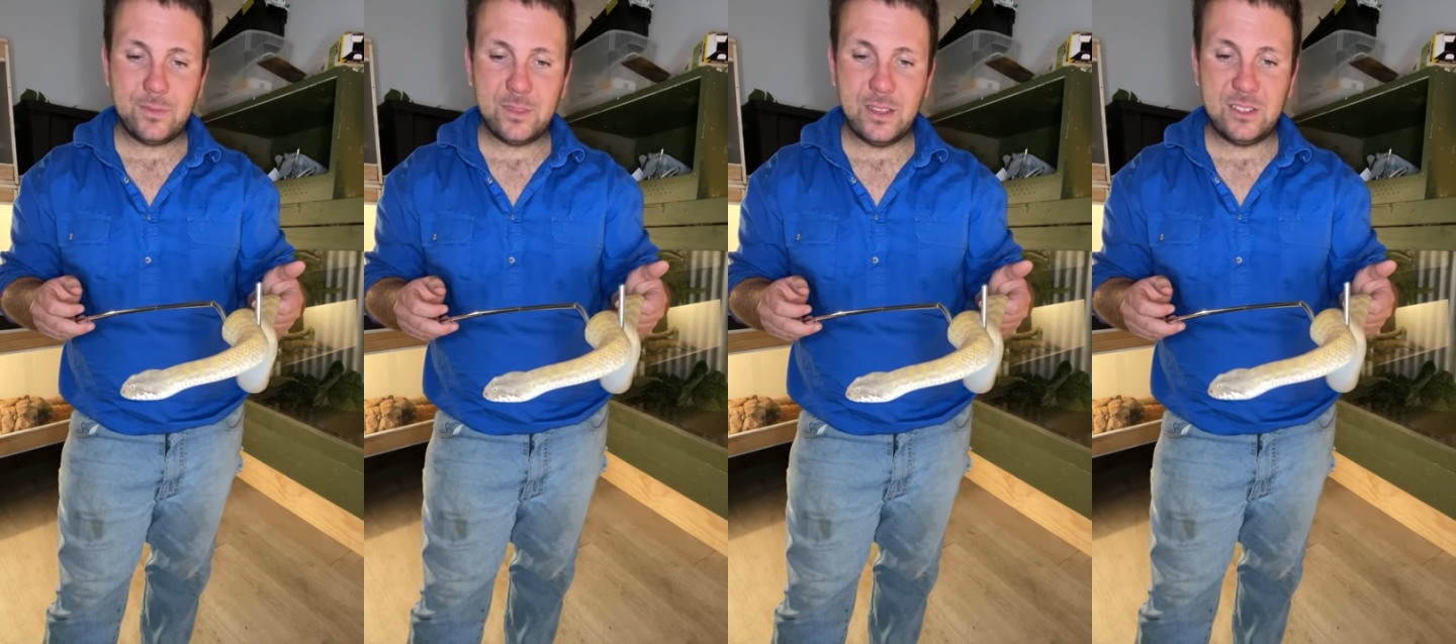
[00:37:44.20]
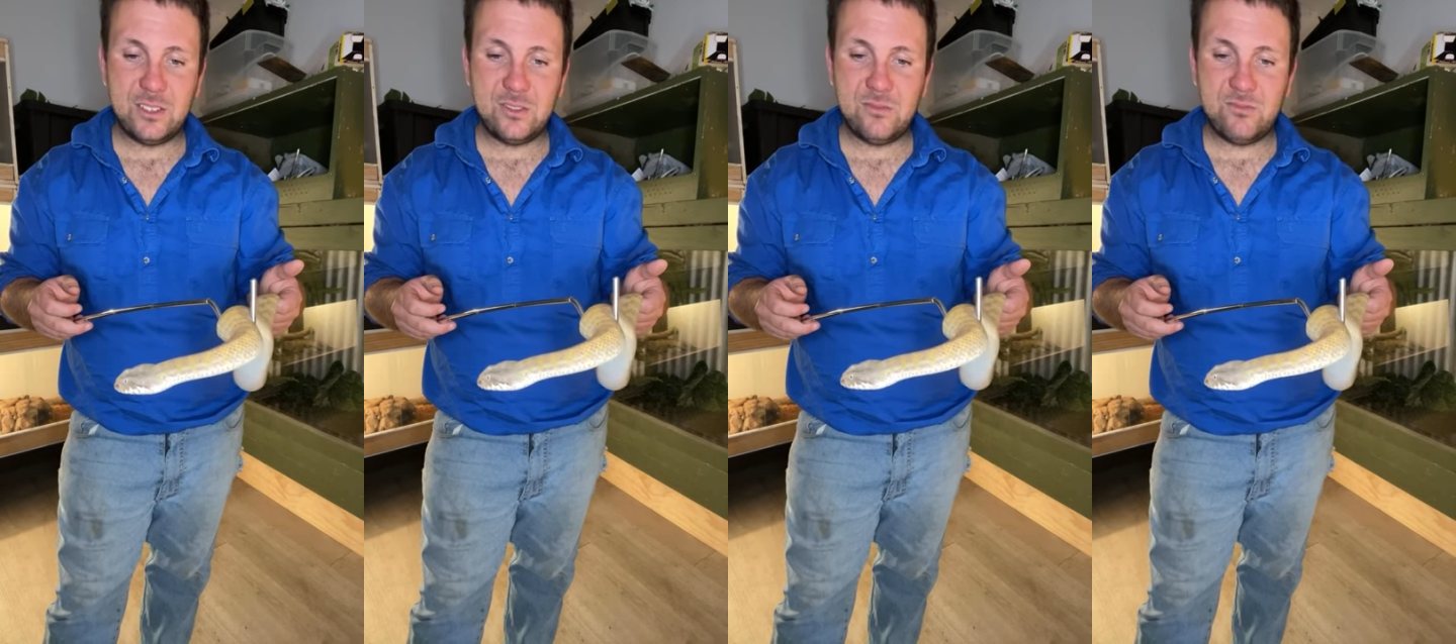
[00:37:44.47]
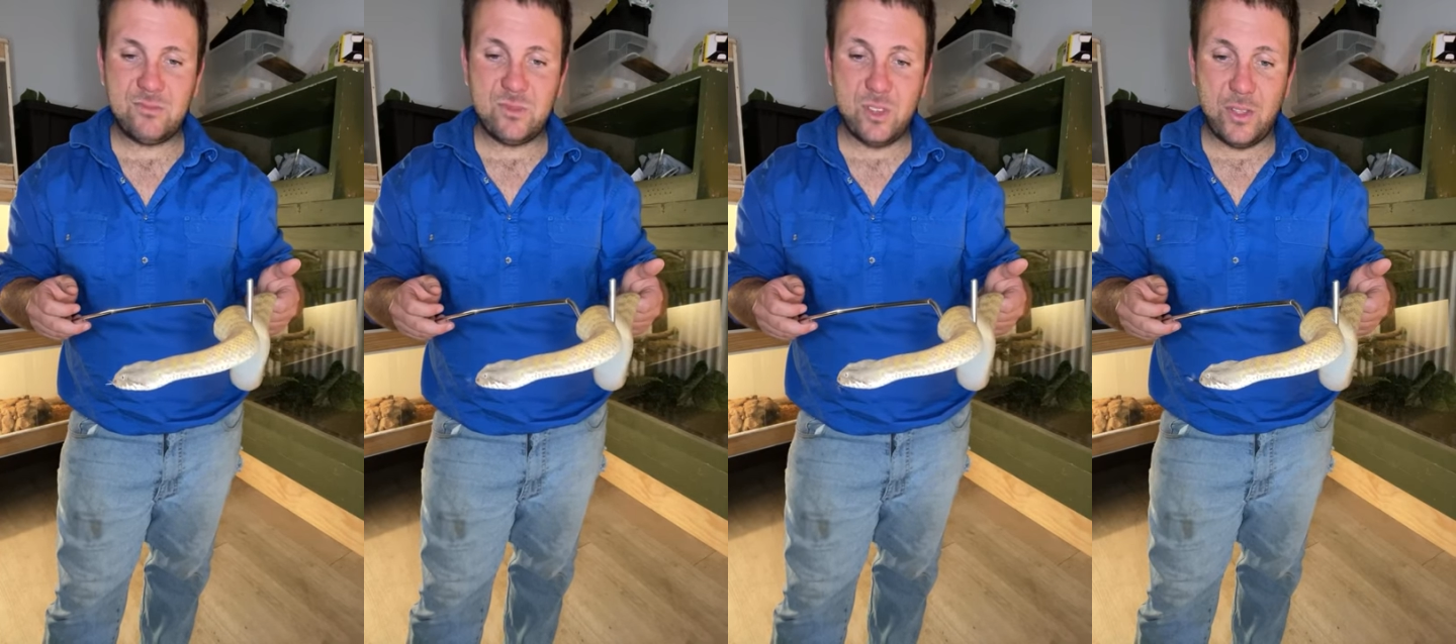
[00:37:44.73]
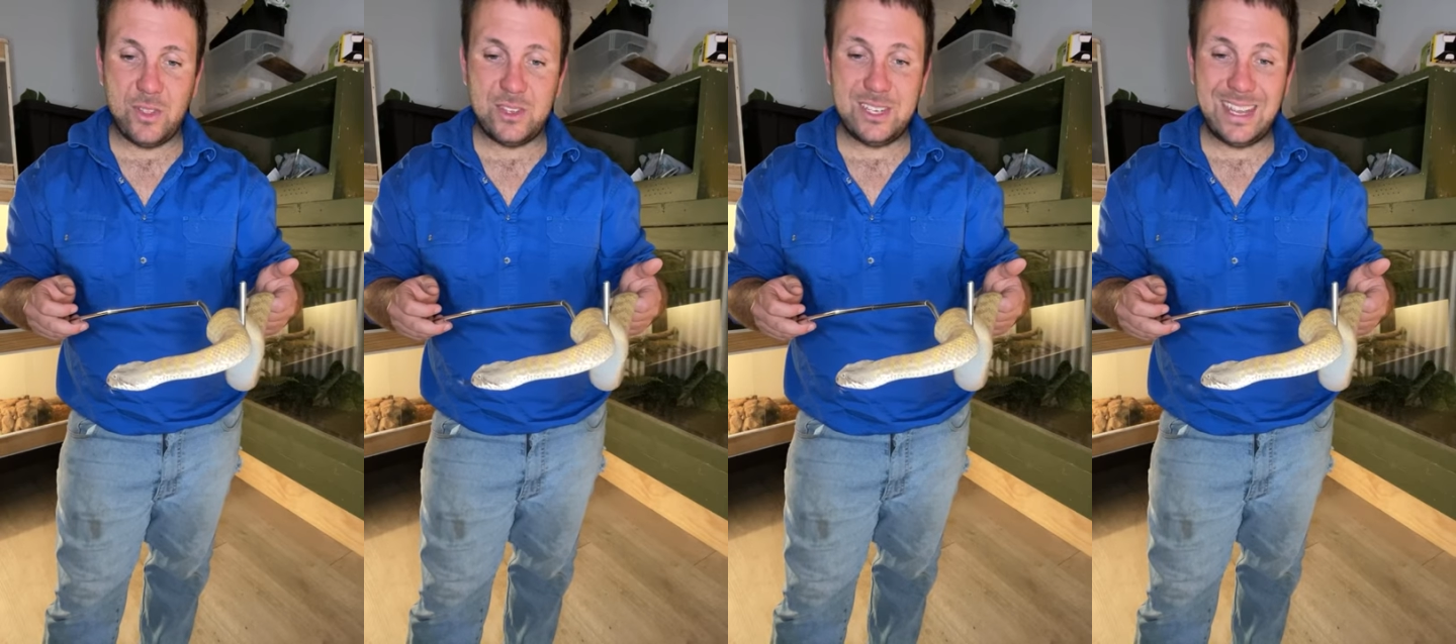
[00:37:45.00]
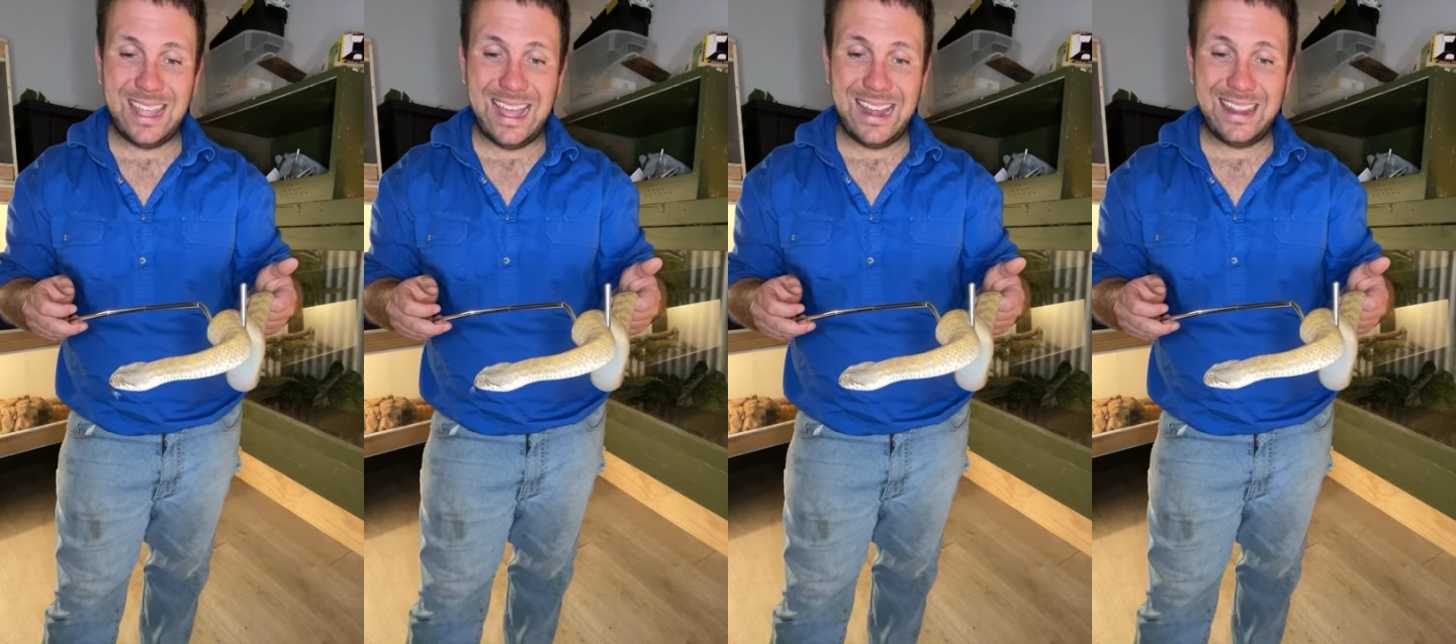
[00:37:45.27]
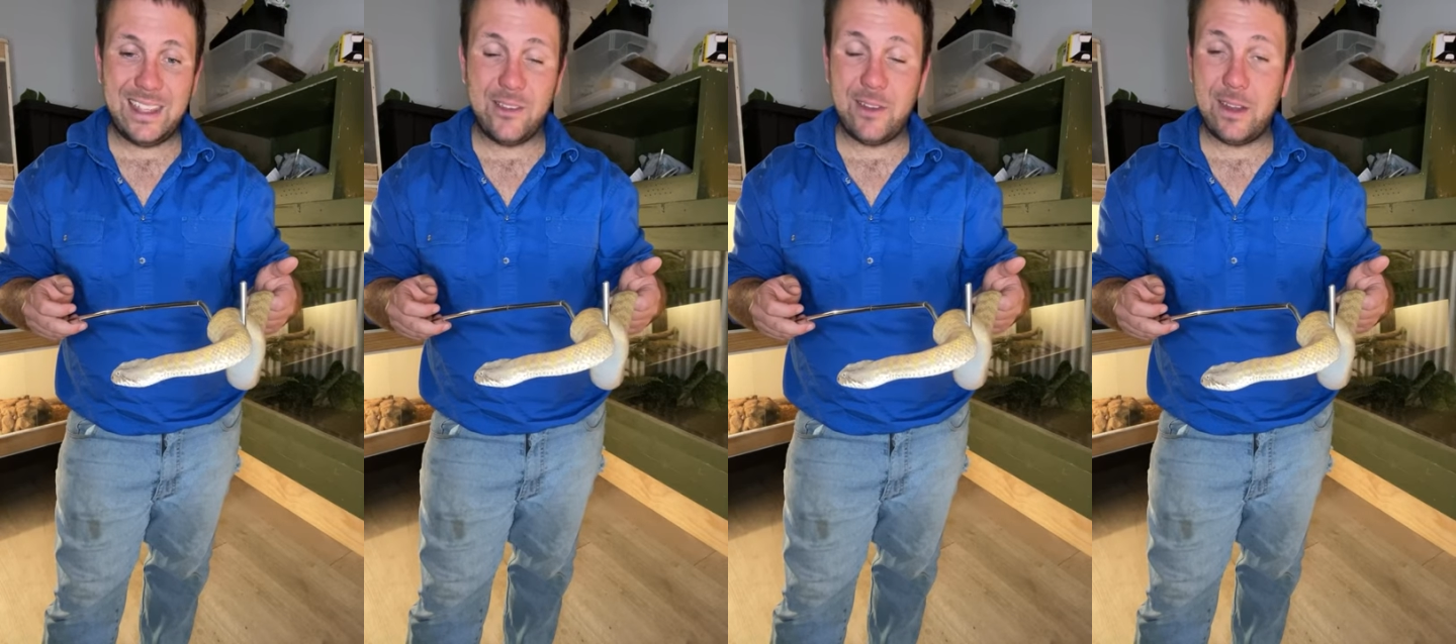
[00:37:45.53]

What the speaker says: It's not that you can't hear